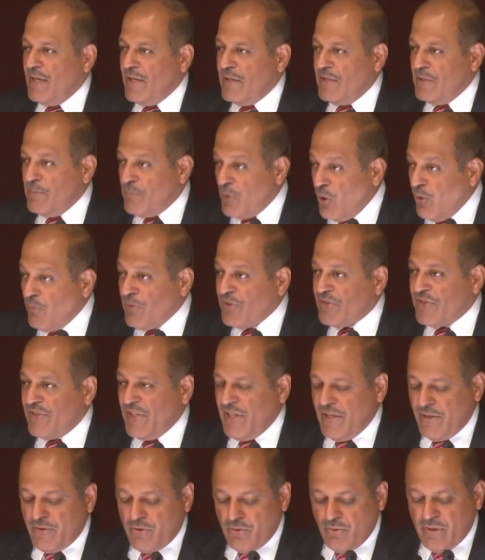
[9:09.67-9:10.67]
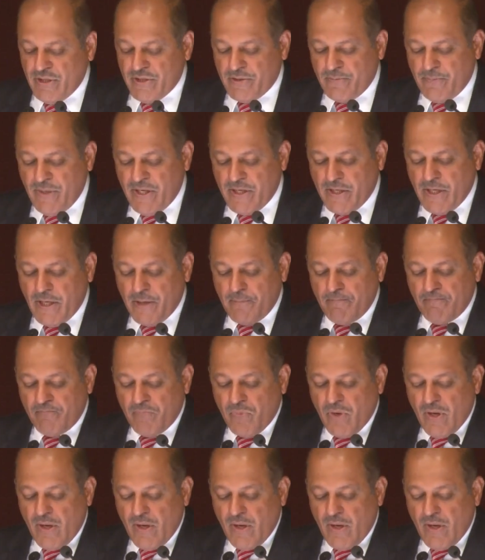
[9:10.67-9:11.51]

diplomacy, truly speaking.